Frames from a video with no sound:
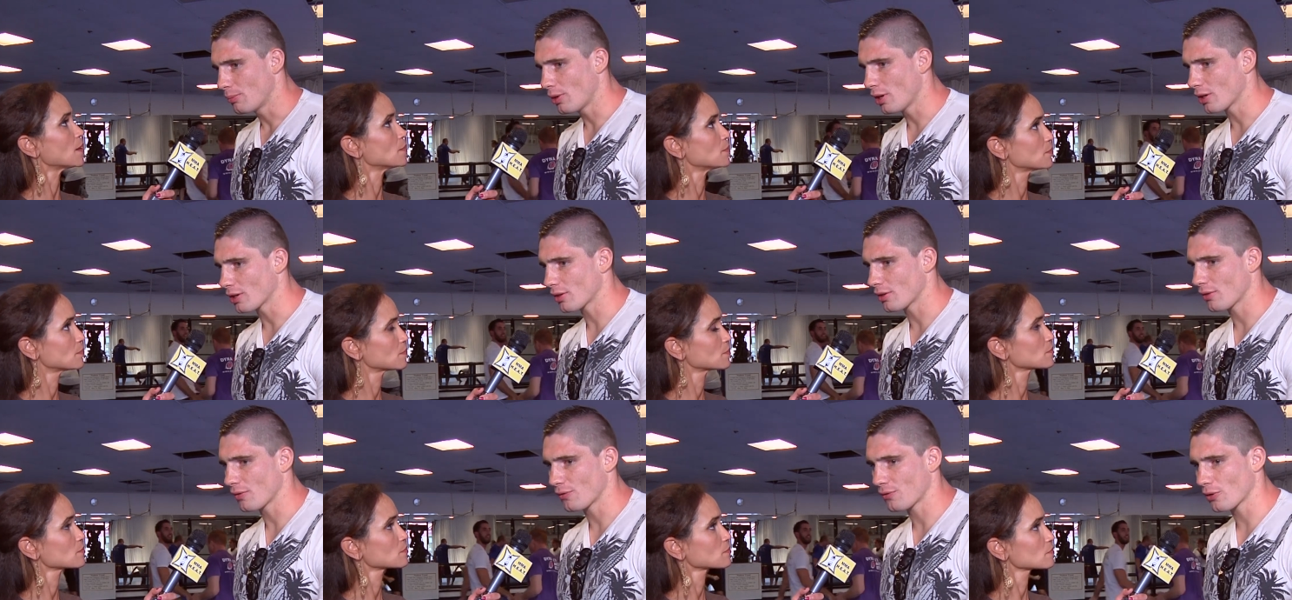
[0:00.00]

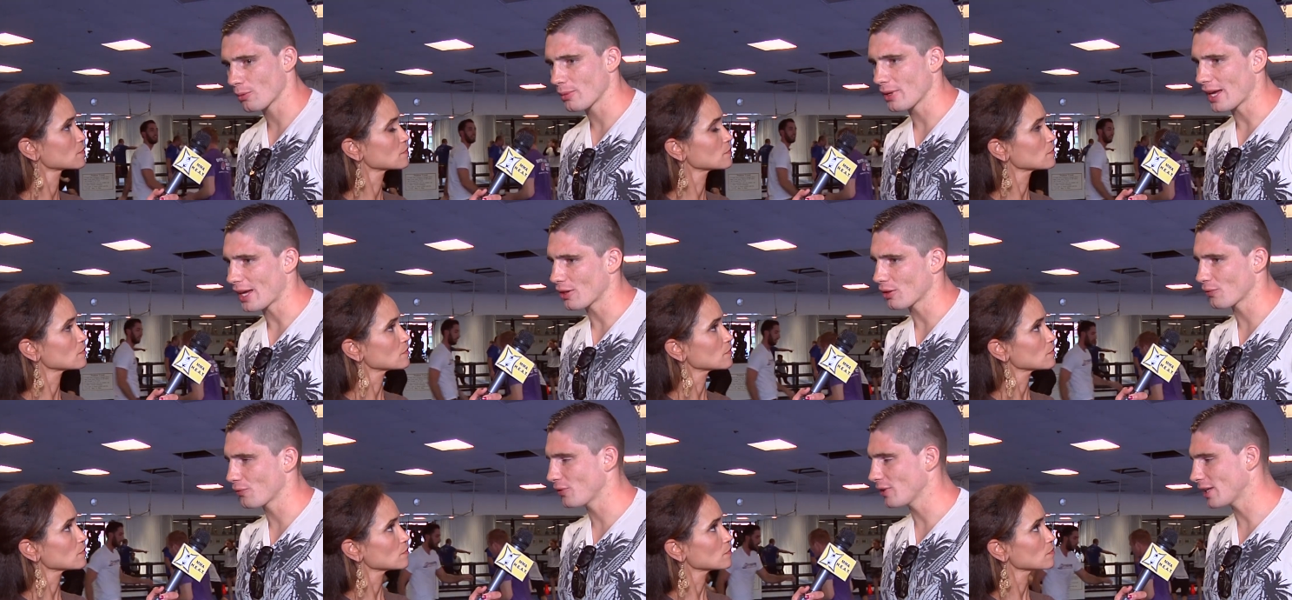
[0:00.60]
Speaker 1: But for me,
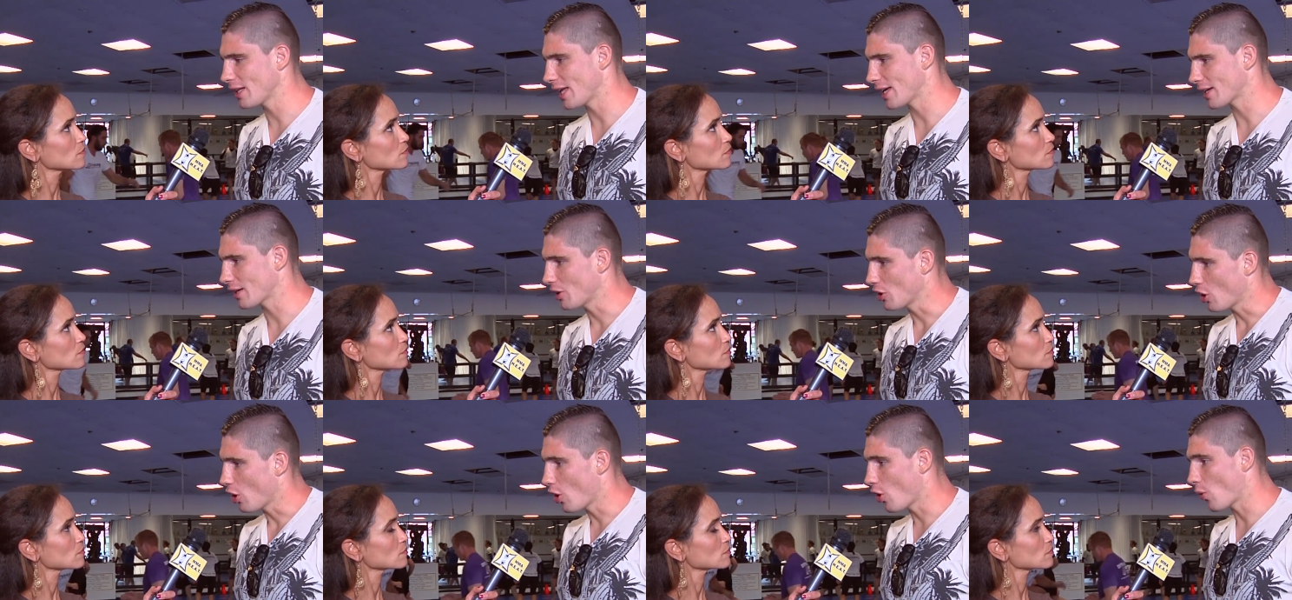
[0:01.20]
I don't feel like,
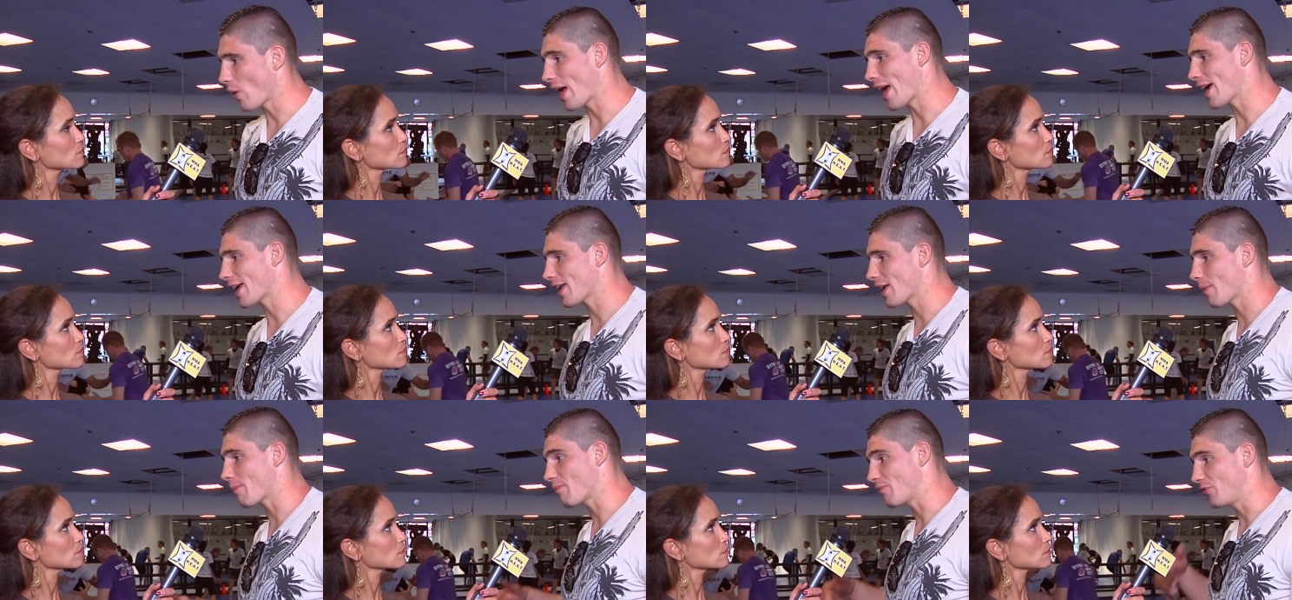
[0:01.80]
oh,
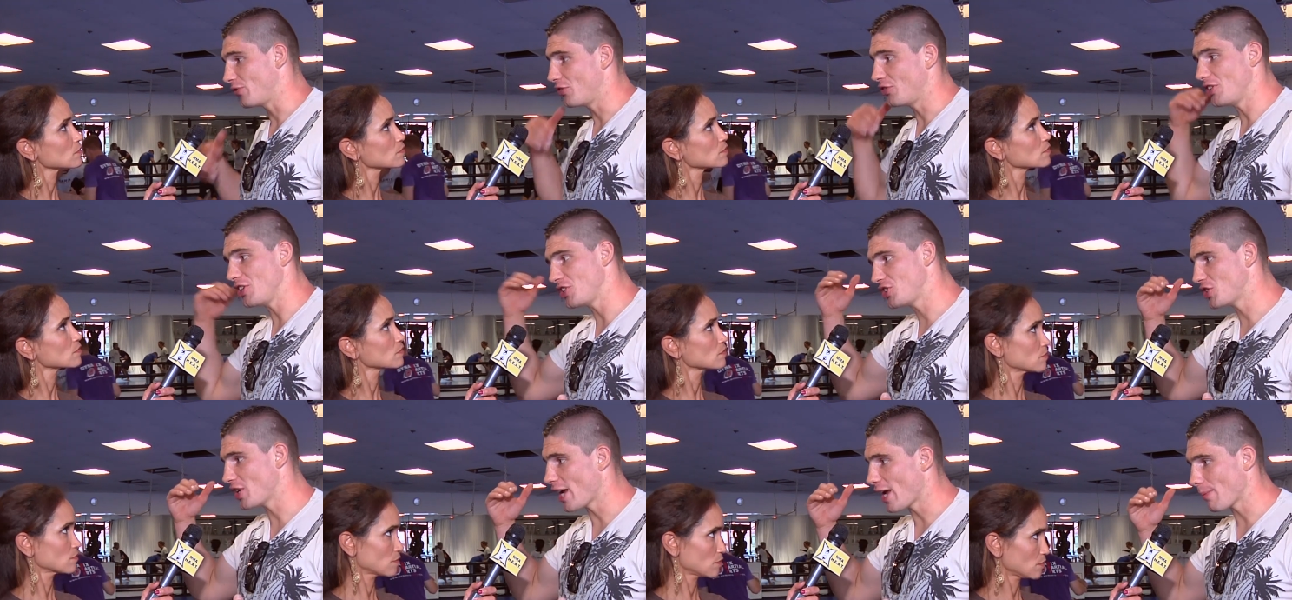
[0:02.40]
I am
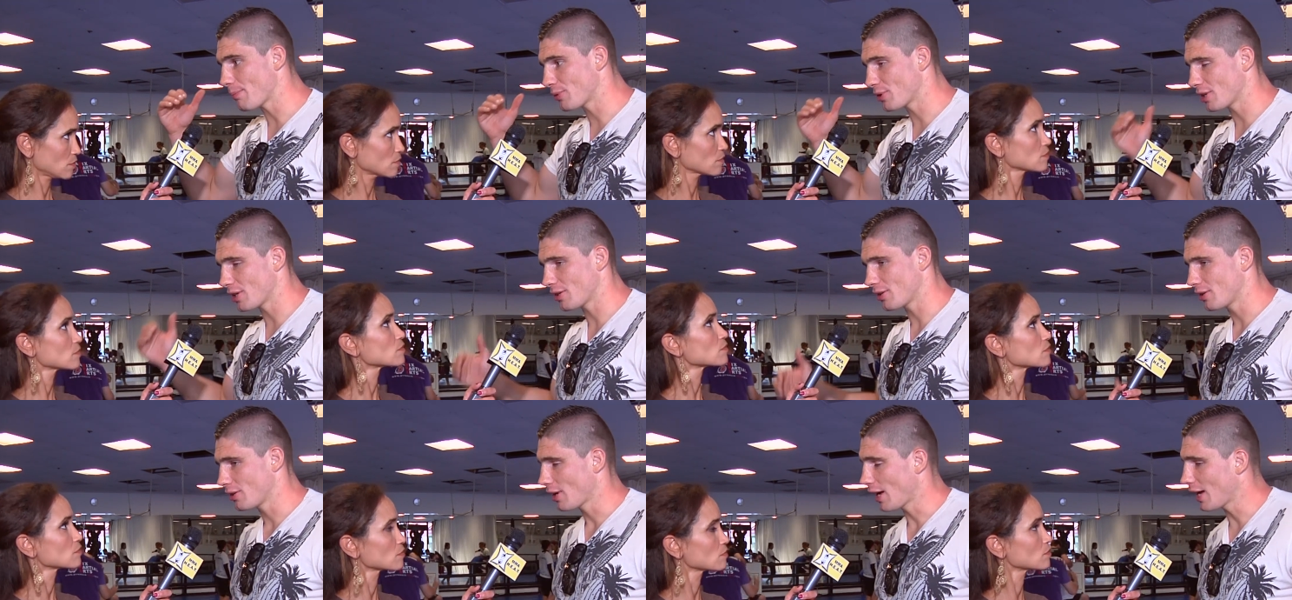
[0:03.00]
the
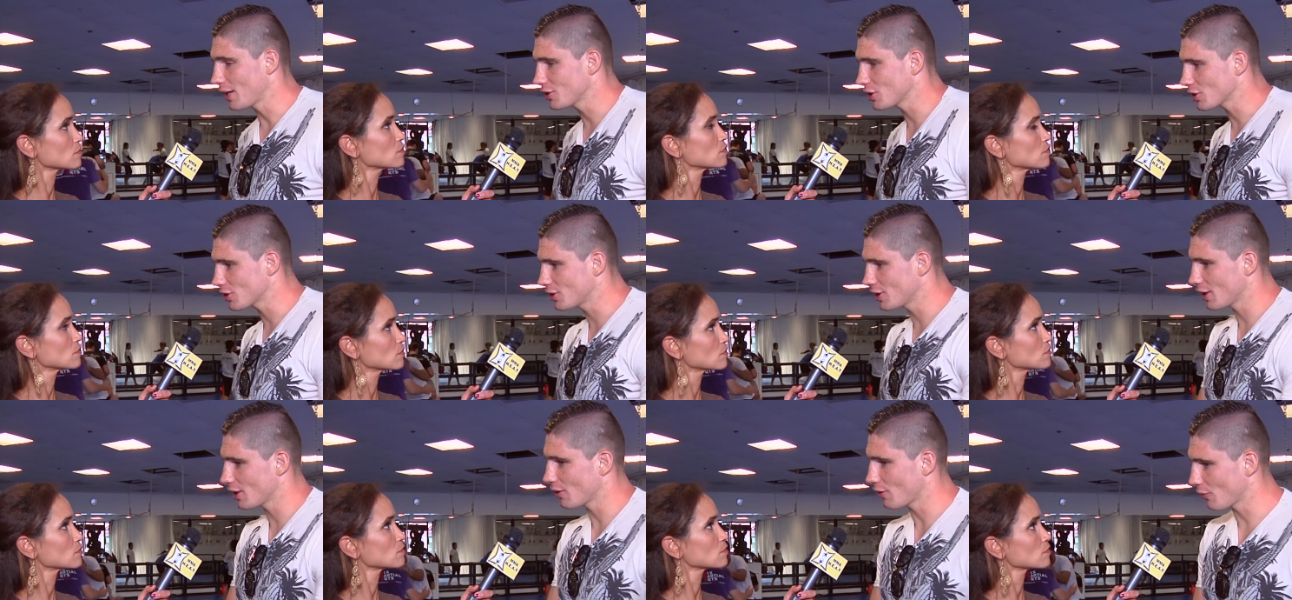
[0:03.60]
champion. I
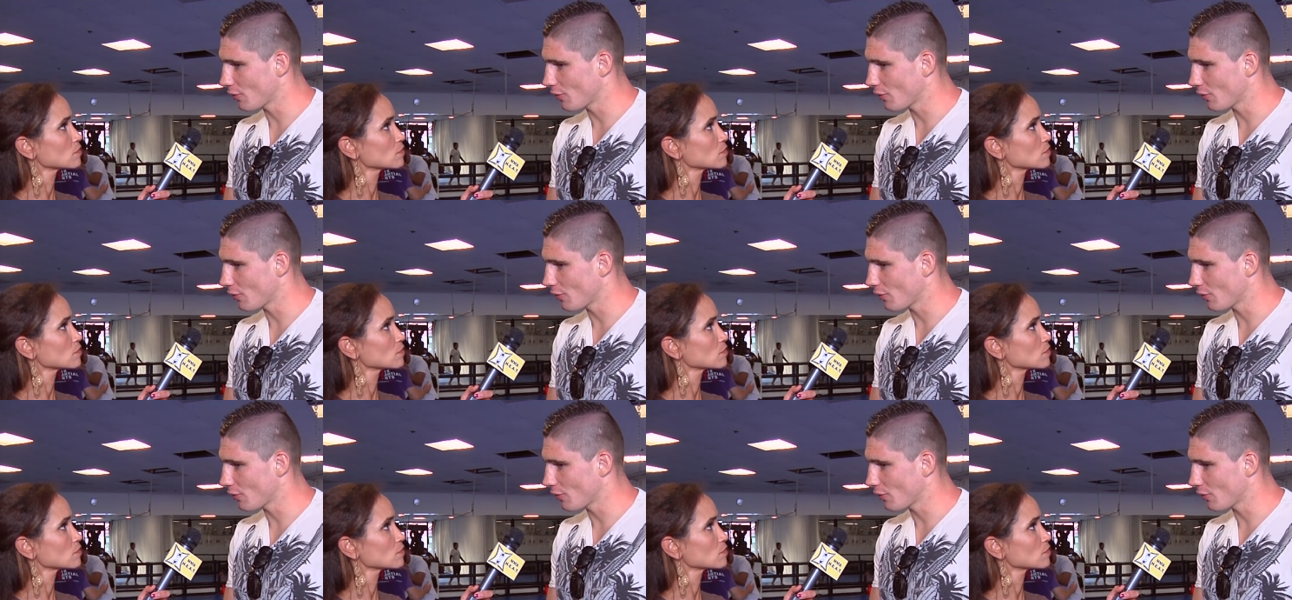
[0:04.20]
just did a,